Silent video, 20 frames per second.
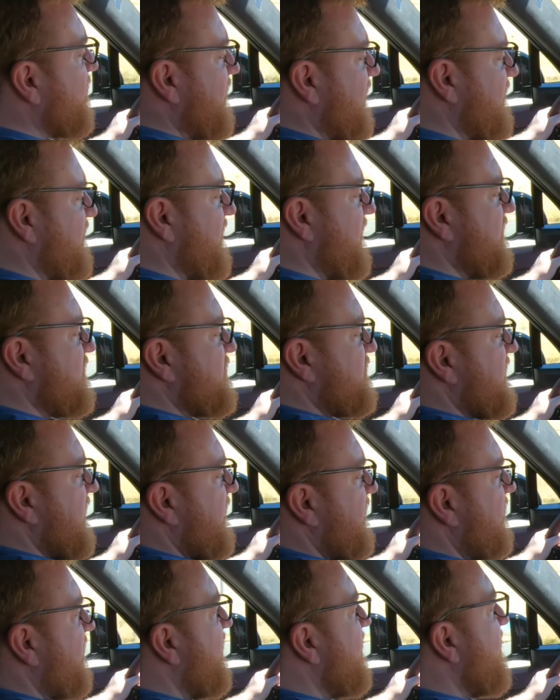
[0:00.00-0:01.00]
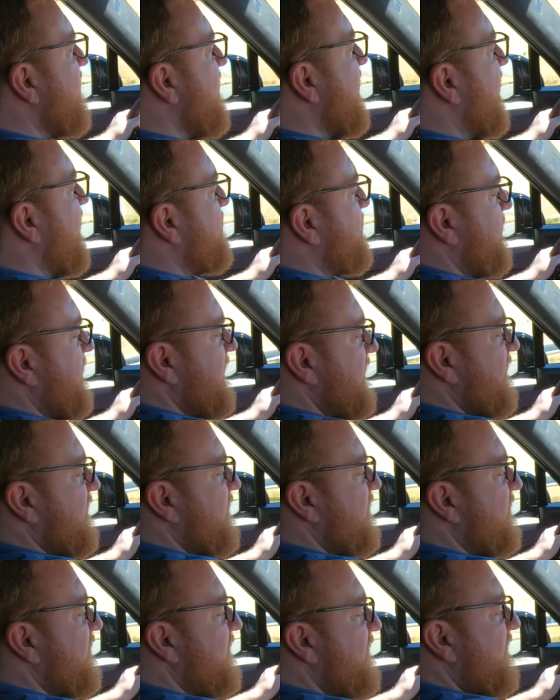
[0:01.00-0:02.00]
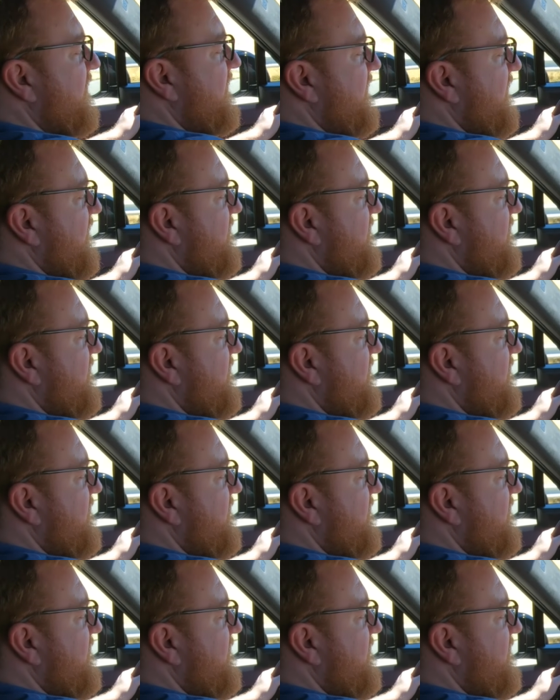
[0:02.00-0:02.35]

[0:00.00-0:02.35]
things that are shared up here, the